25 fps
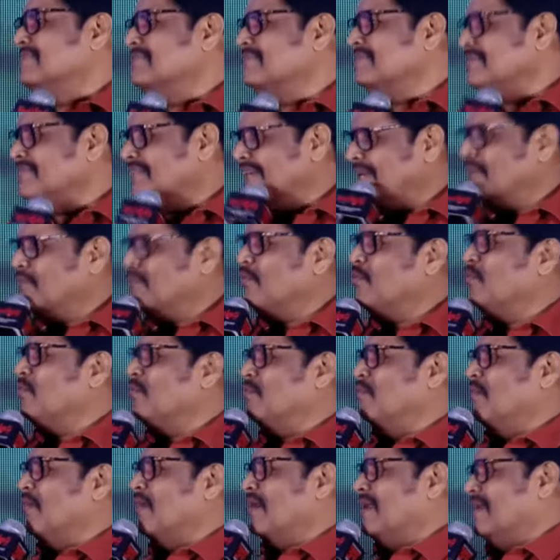And
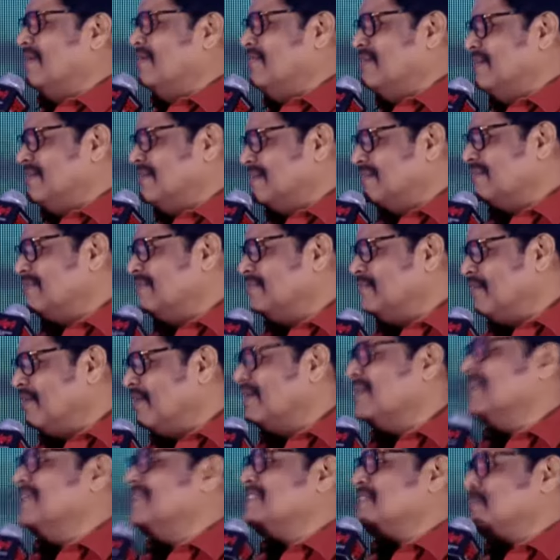whatever,
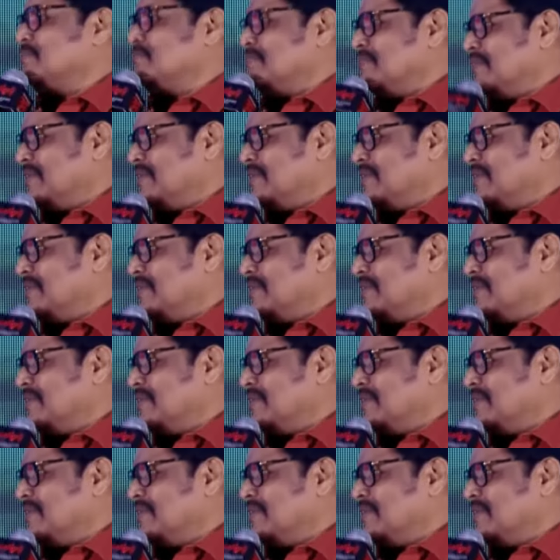what else we